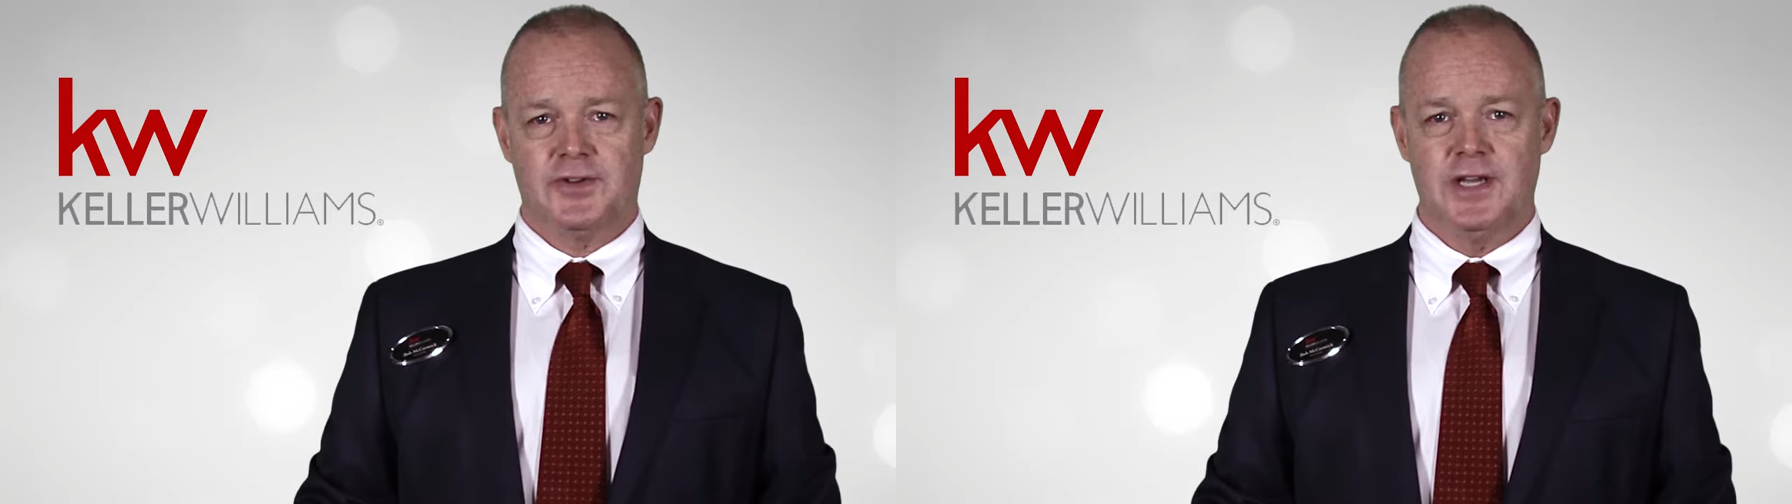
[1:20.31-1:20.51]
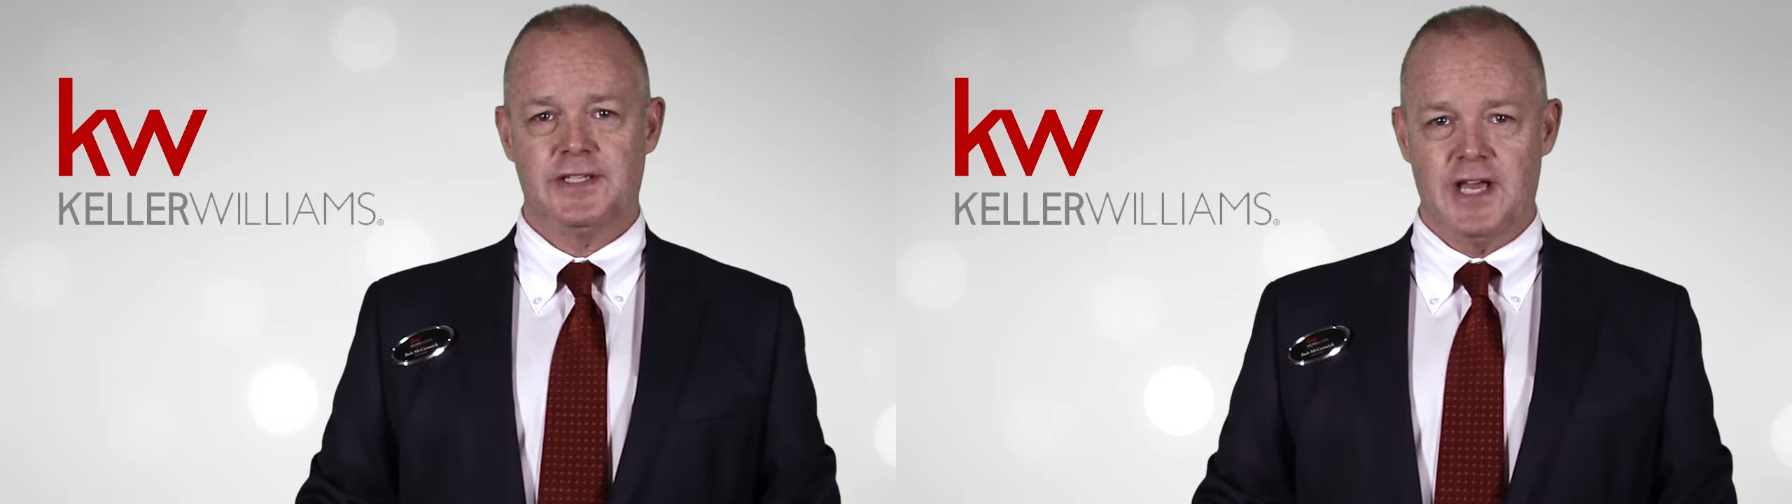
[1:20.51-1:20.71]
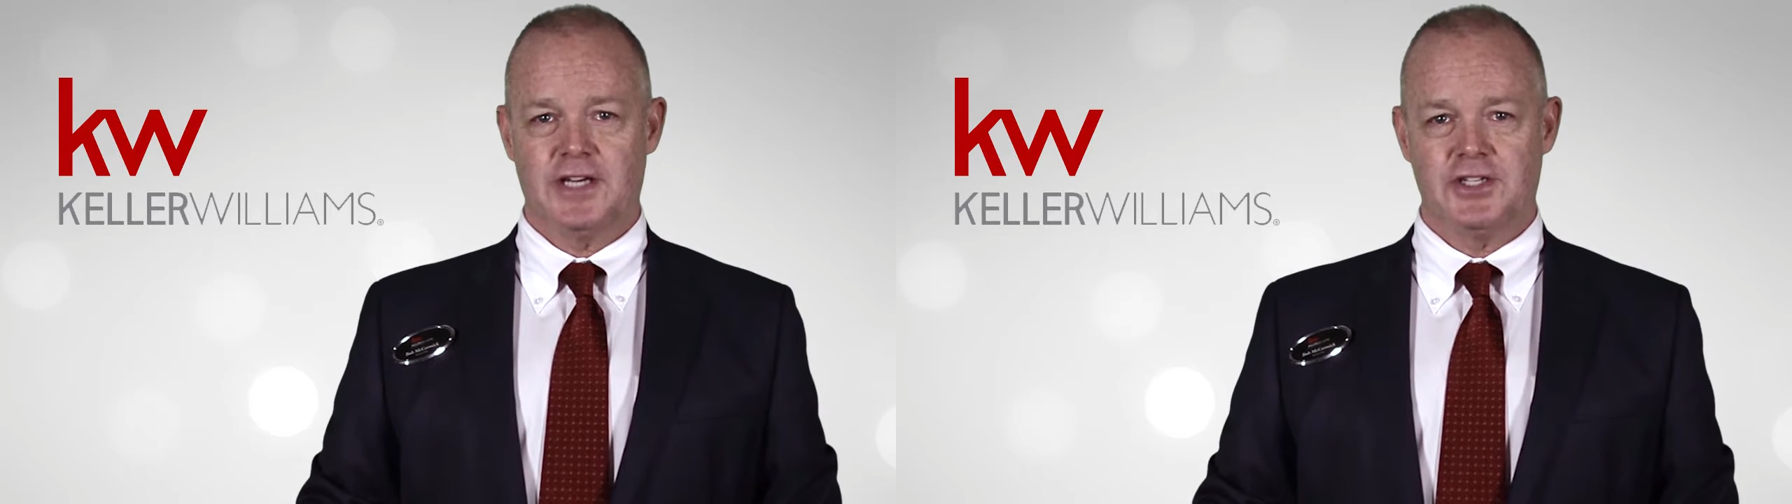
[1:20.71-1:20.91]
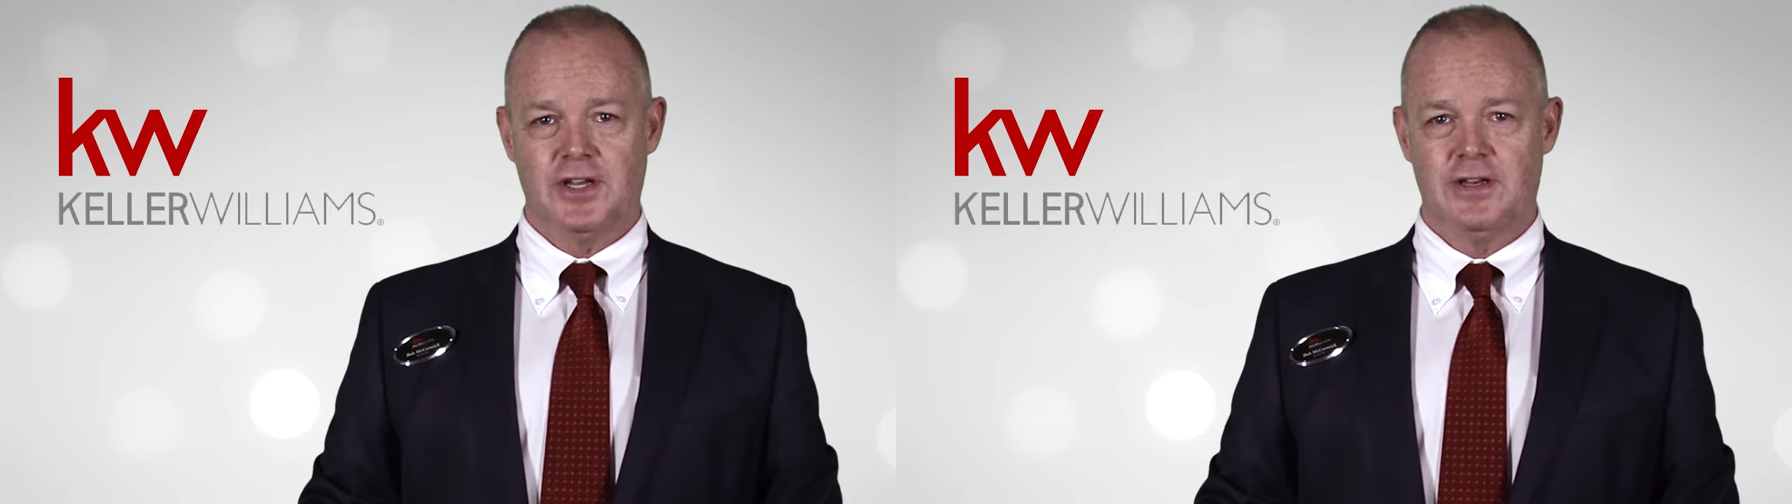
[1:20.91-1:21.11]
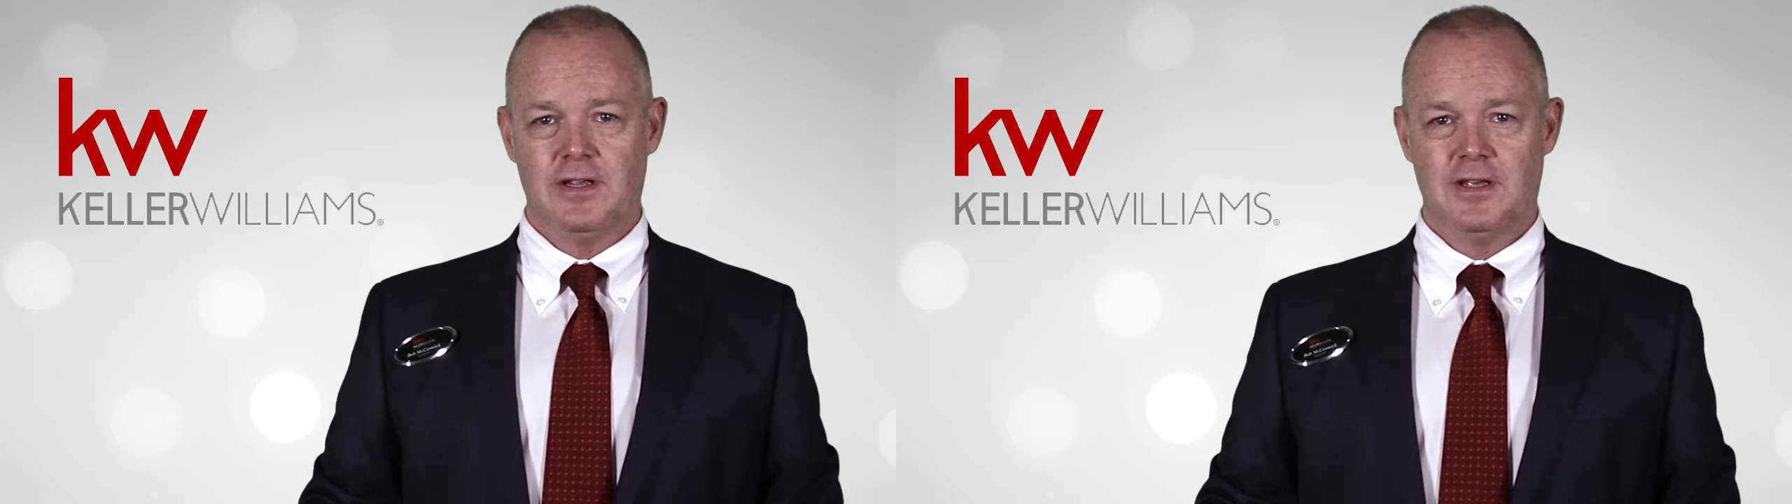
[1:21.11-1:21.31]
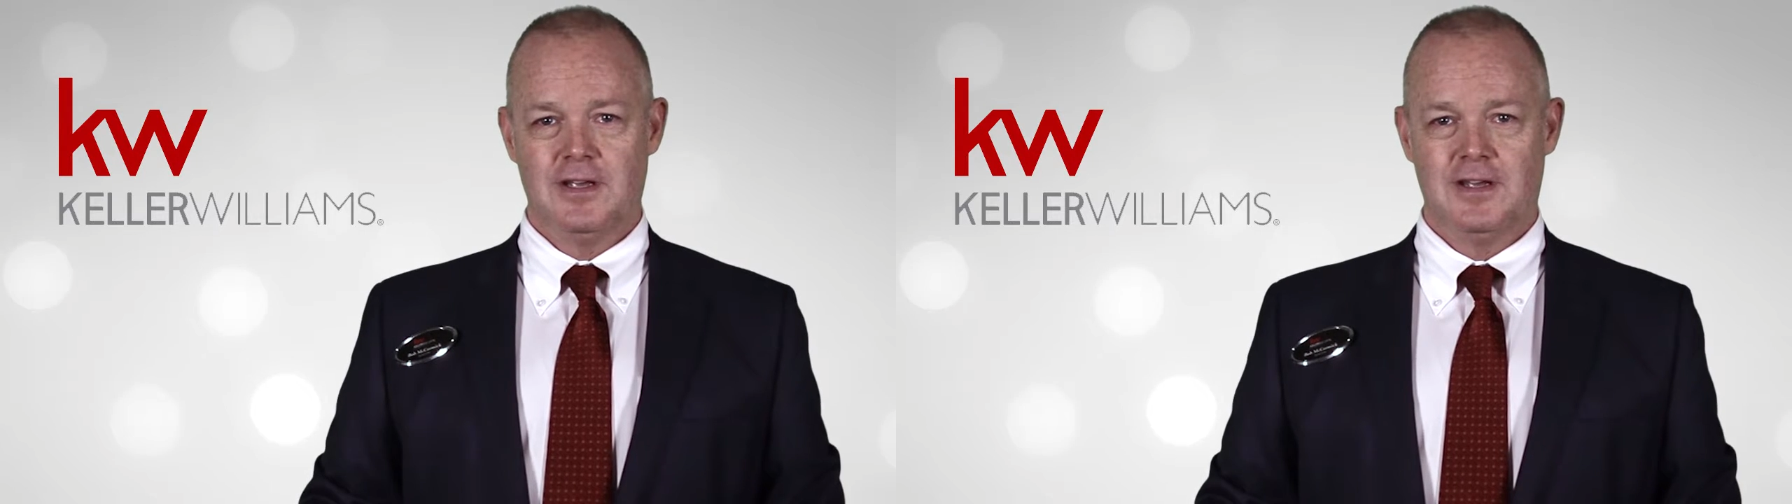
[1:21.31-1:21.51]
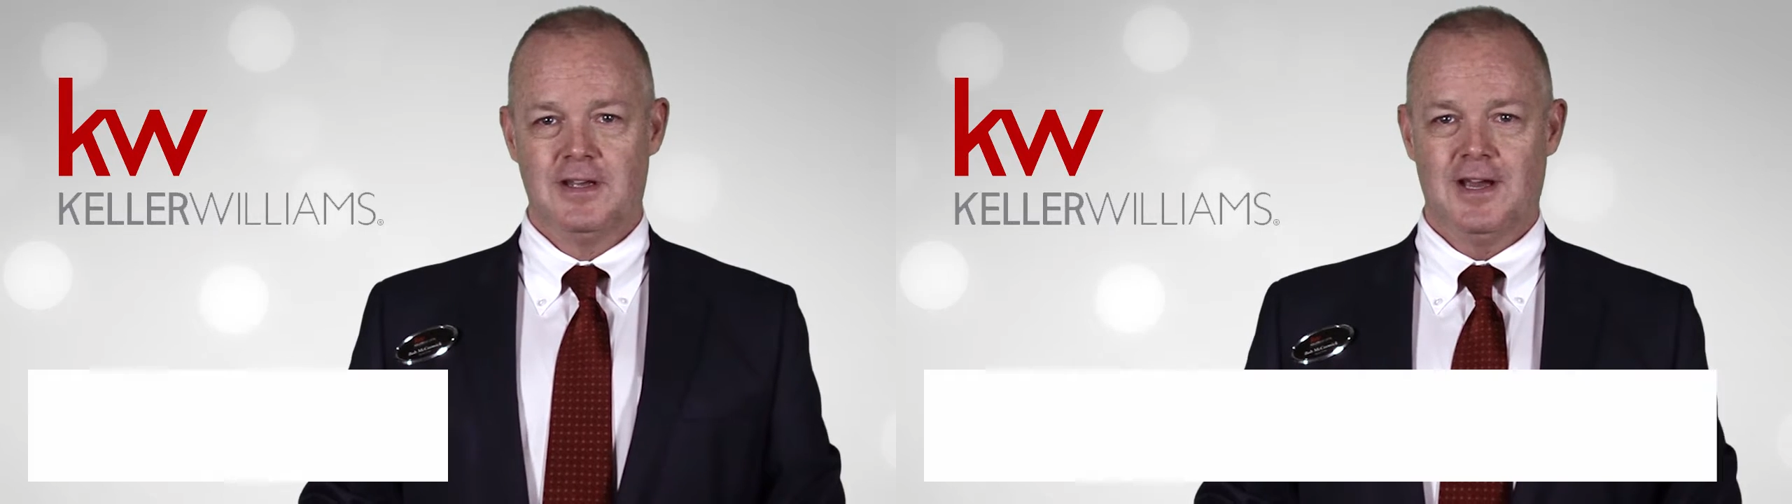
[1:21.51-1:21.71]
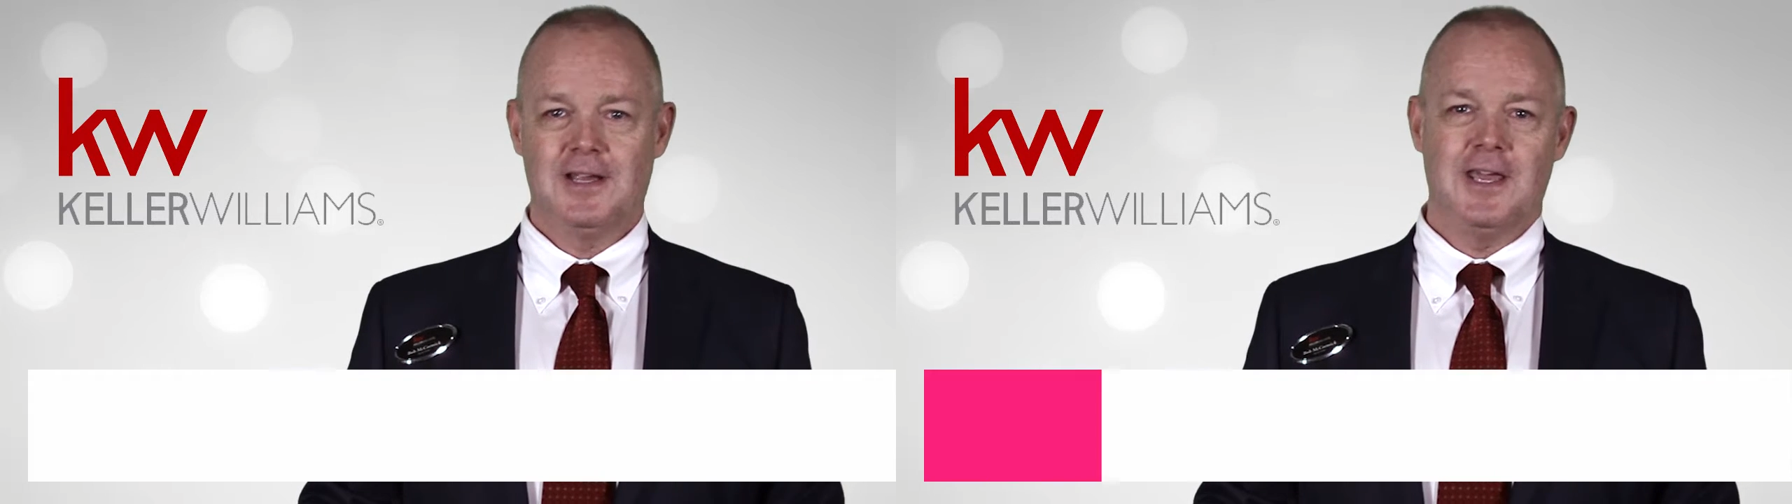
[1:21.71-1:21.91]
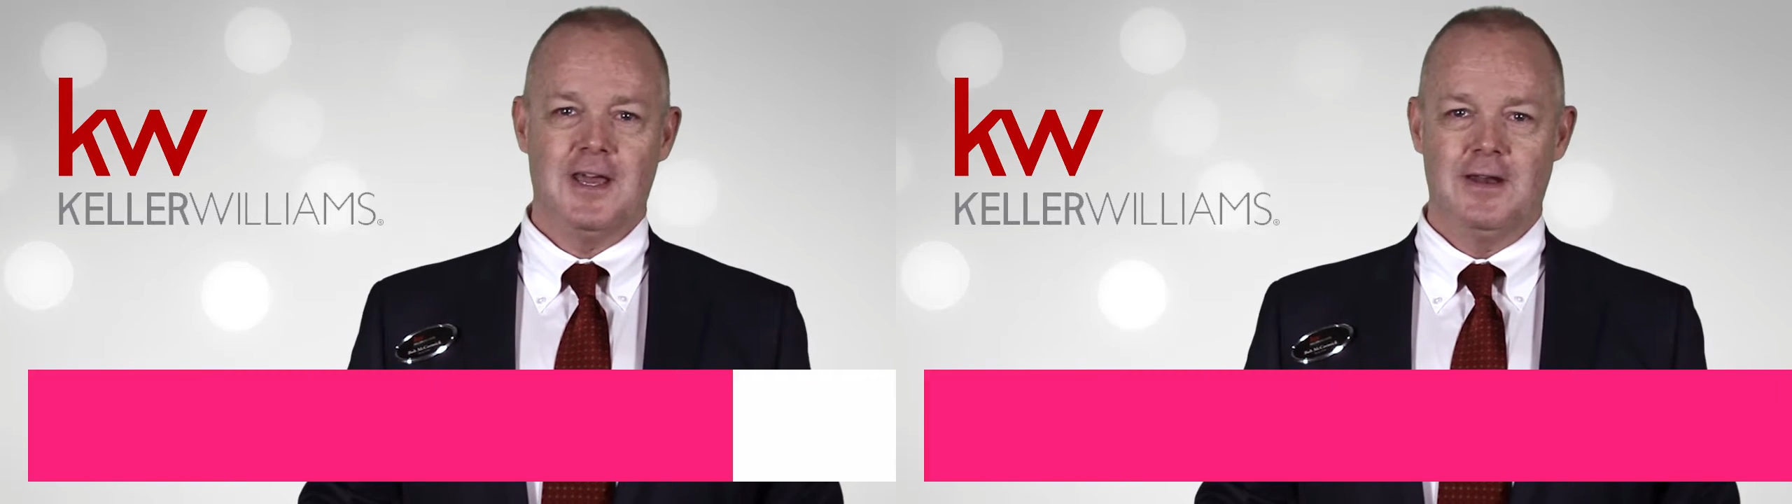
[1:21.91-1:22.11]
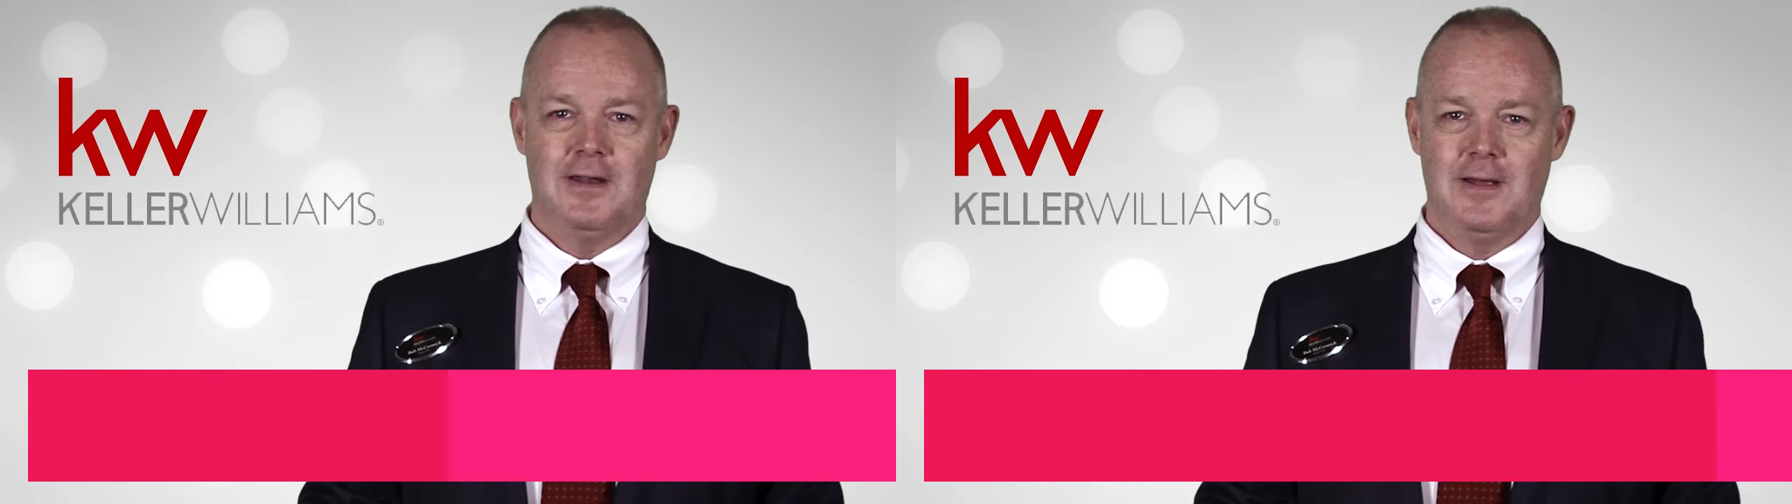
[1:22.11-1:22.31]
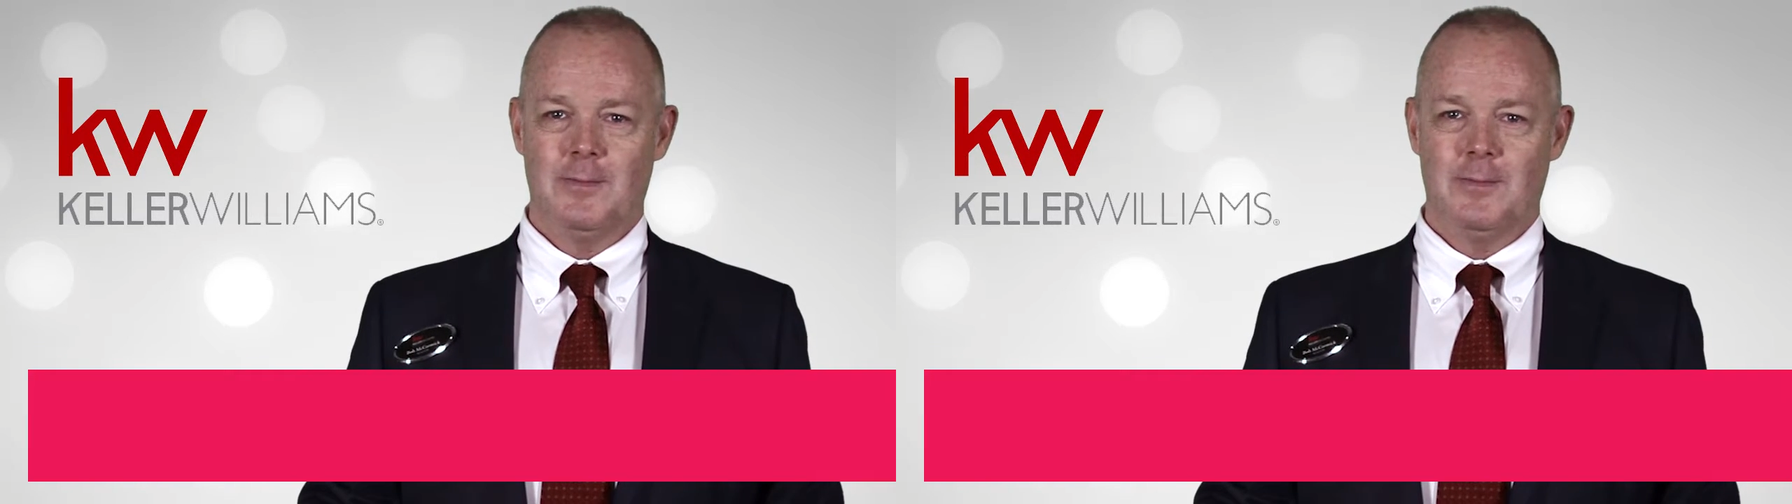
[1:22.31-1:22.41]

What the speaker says: transaction. Again,